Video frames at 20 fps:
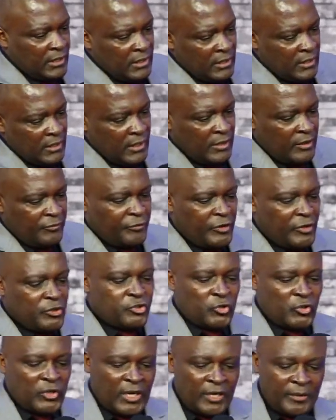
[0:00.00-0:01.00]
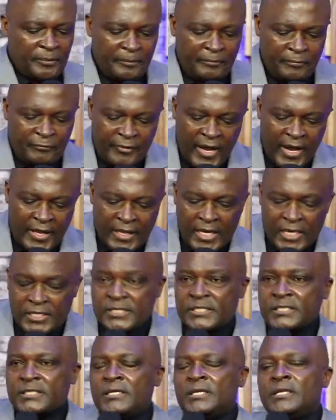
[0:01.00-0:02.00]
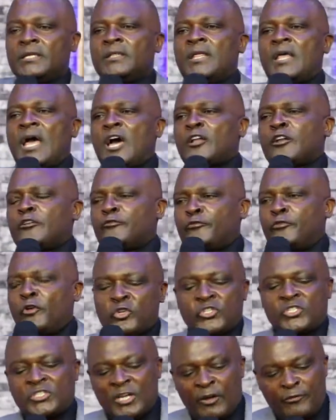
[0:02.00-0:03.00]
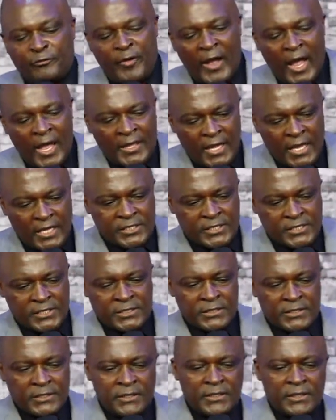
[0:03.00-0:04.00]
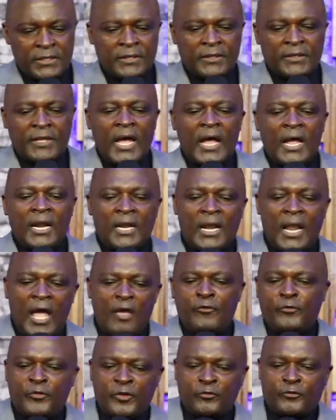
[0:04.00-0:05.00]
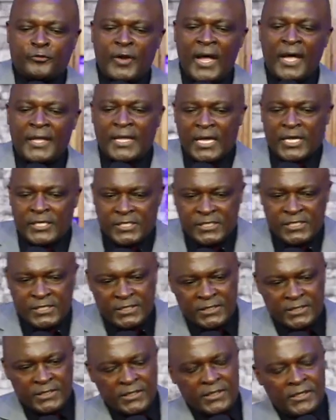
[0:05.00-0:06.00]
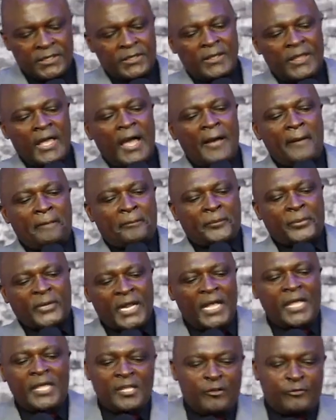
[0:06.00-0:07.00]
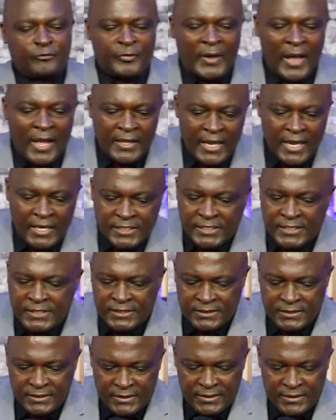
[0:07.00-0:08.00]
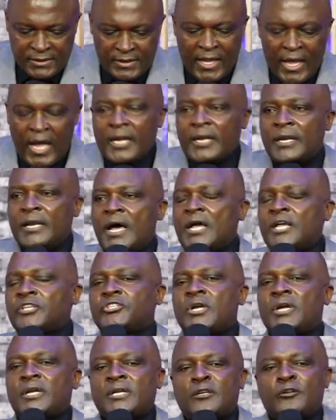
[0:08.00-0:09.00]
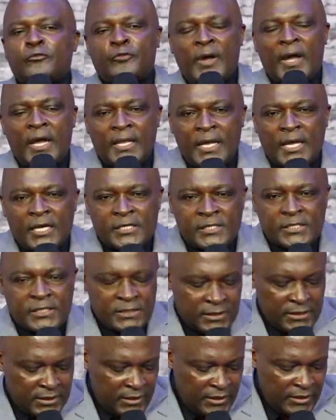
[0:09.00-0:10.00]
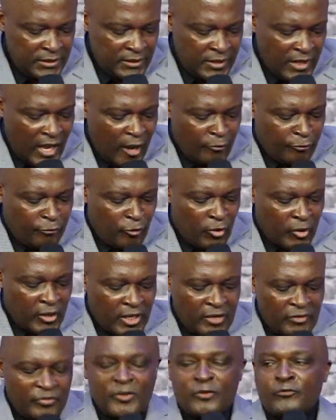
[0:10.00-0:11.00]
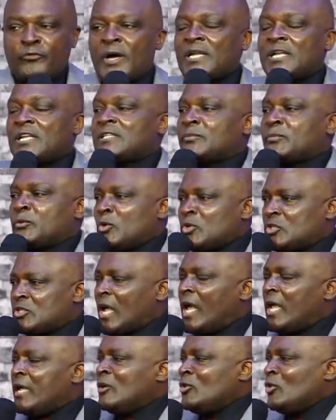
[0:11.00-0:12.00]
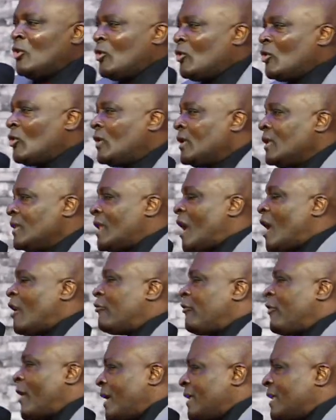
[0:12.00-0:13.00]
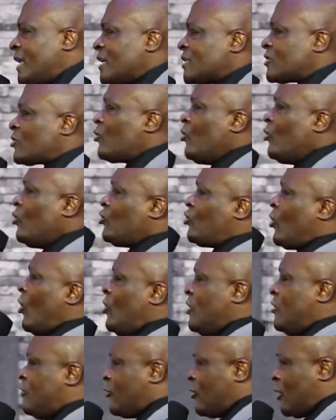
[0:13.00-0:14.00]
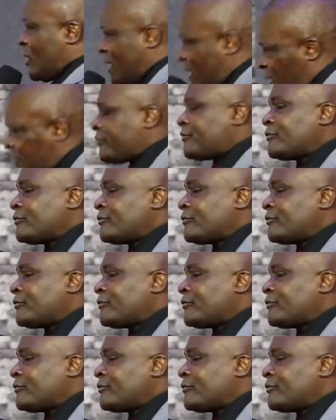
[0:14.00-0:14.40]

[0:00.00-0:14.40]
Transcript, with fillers: uh, visionary fathers, they are foster fathers, they are loving fathers, they are praying fathers, they are nurturing fathers, they are forgiving fathers. Because I know there are fathers who don't forgive,